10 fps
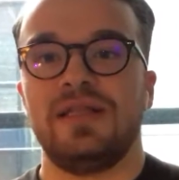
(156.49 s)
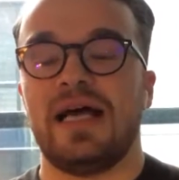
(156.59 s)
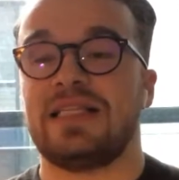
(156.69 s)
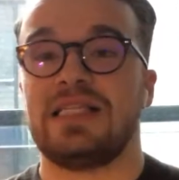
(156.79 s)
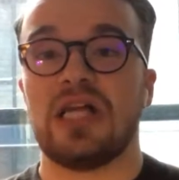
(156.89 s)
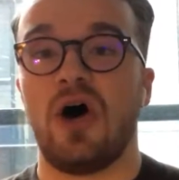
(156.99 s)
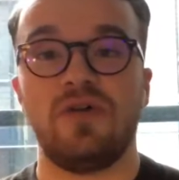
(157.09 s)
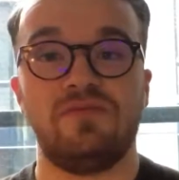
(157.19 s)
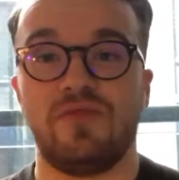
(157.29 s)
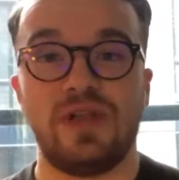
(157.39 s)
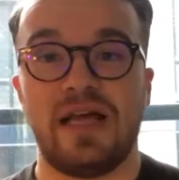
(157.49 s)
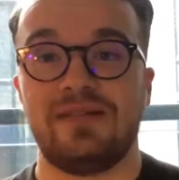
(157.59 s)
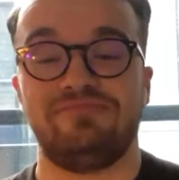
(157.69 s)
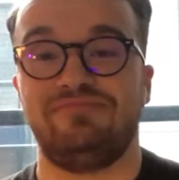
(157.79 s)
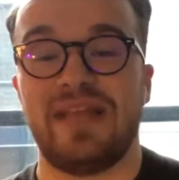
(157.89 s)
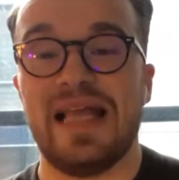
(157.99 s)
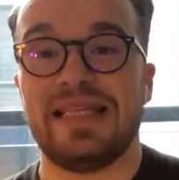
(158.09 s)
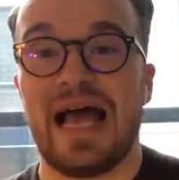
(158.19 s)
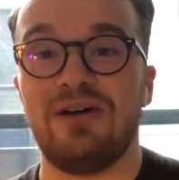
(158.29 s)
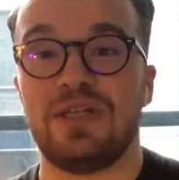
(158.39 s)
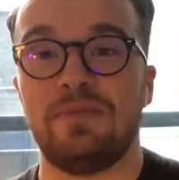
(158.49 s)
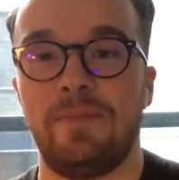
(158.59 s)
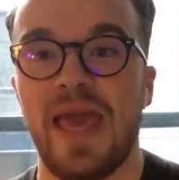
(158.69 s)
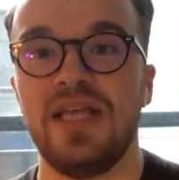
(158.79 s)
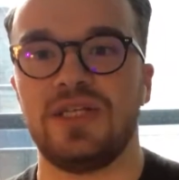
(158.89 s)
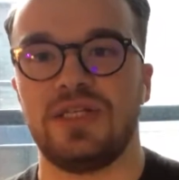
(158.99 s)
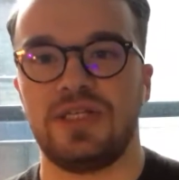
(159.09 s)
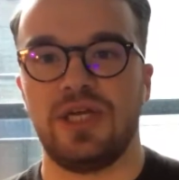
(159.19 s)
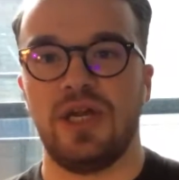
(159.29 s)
that's long for like 10,000 pages,